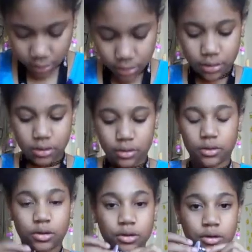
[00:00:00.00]
So you're
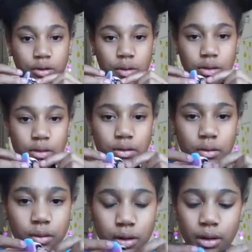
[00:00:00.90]
just going
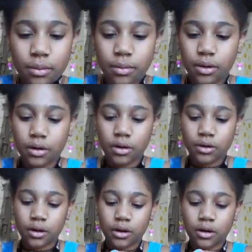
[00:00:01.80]
to put it on
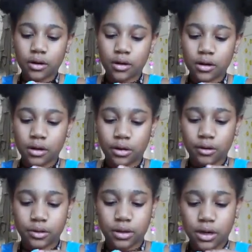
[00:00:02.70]
there,
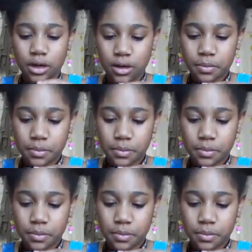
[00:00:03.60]
close it up.